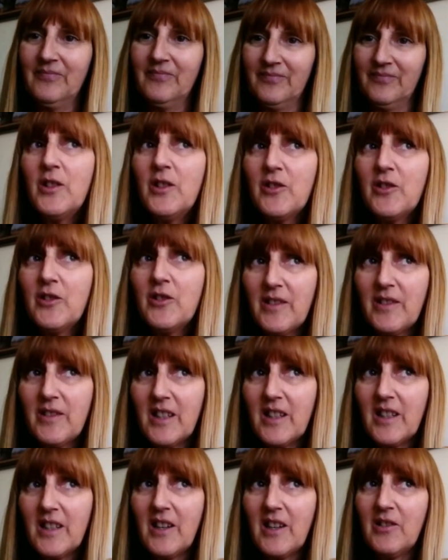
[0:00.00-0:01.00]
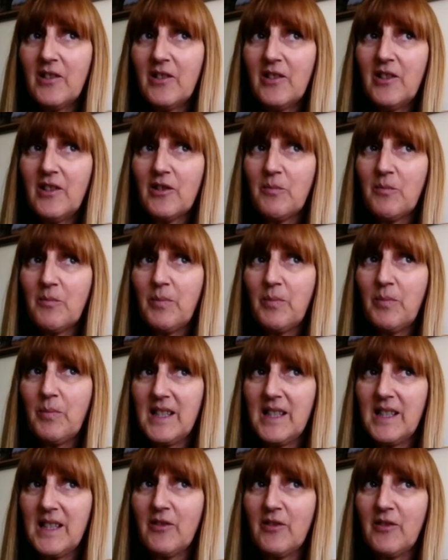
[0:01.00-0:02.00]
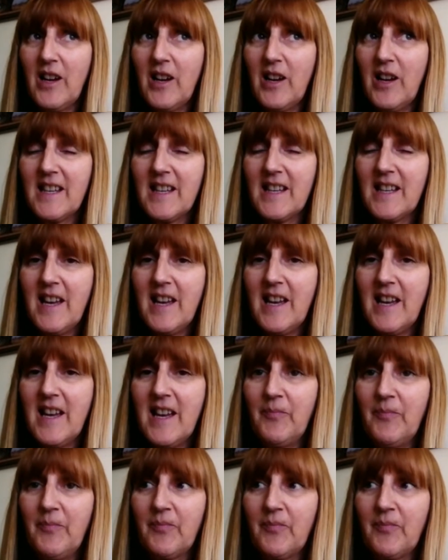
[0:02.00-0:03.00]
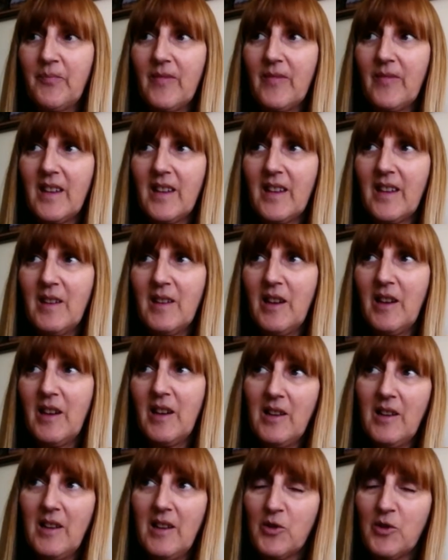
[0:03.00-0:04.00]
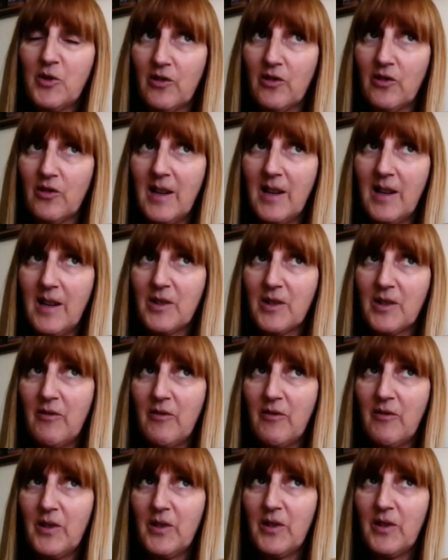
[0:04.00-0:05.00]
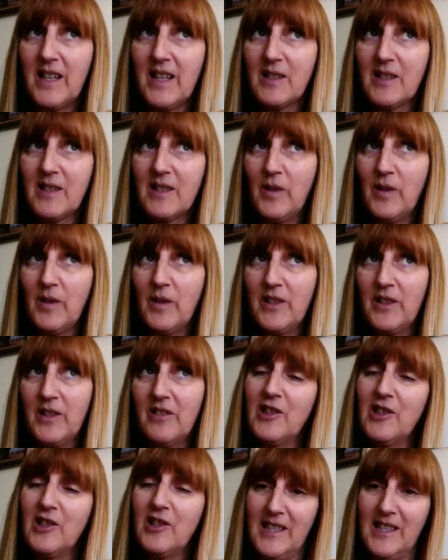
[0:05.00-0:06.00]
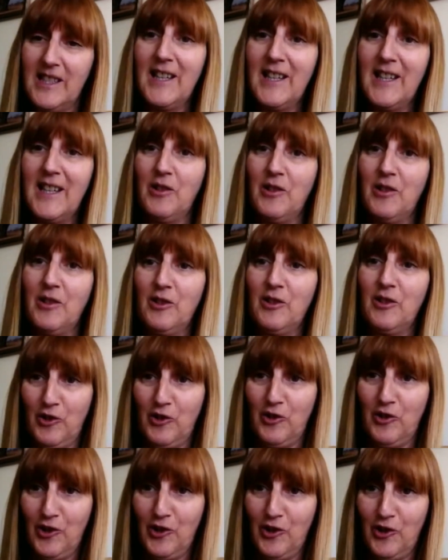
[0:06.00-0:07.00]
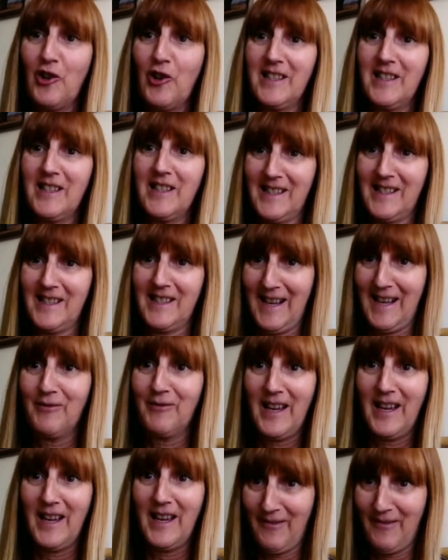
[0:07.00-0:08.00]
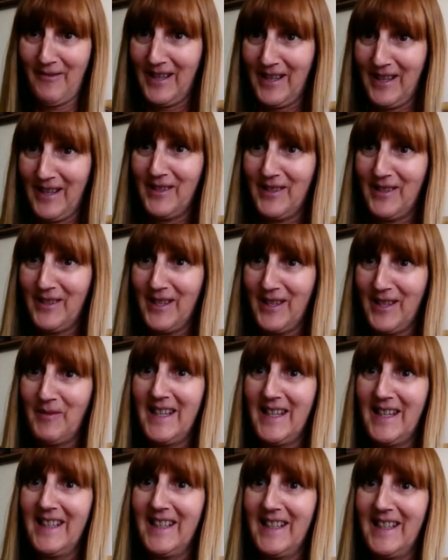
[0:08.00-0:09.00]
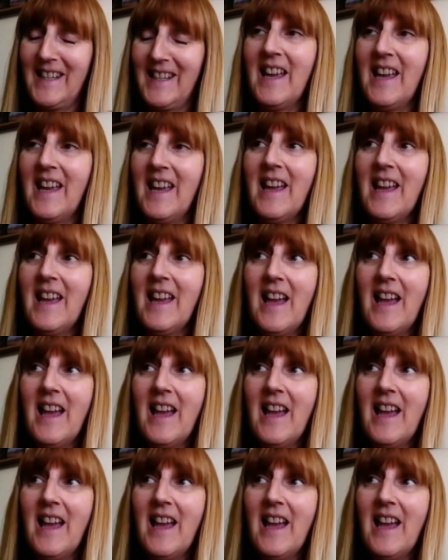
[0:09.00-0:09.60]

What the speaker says: The only other piece of advice, and I'm sure it happens to everybody, is when you're initially diagnosed, it's such a shock yourself. You have to have time to take it in.